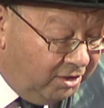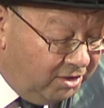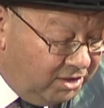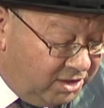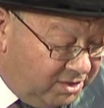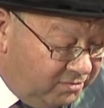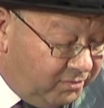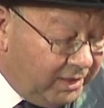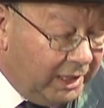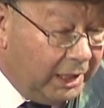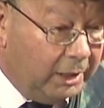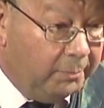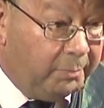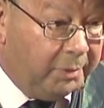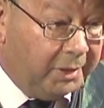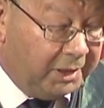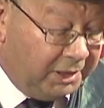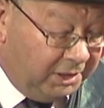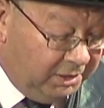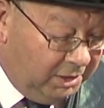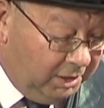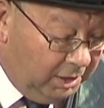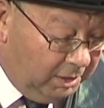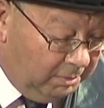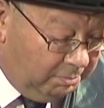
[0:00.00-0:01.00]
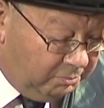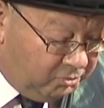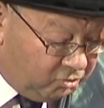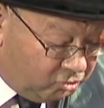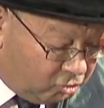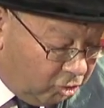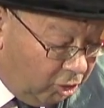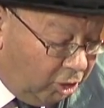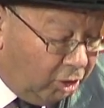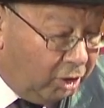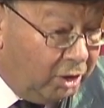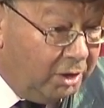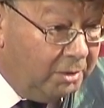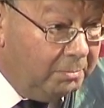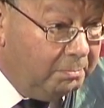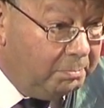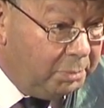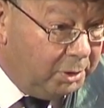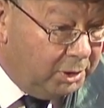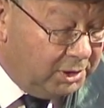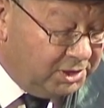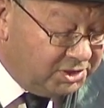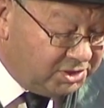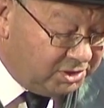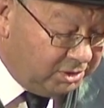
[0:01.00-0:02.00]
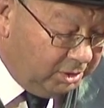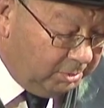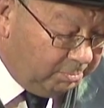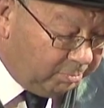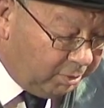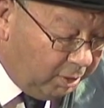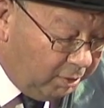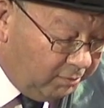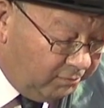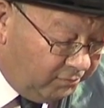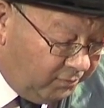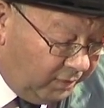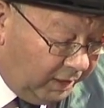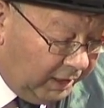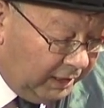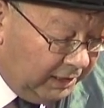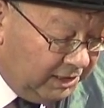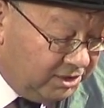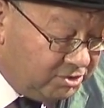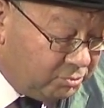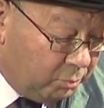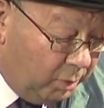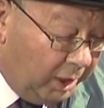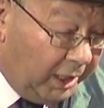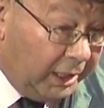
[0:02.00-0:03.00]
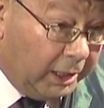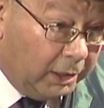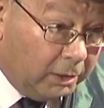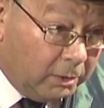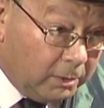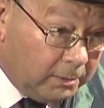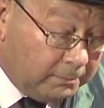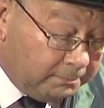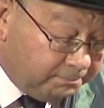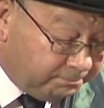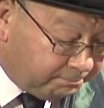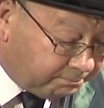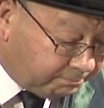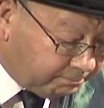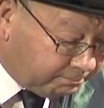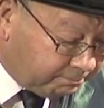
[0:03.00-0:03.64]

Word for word: and in developing a strong personal profile as well.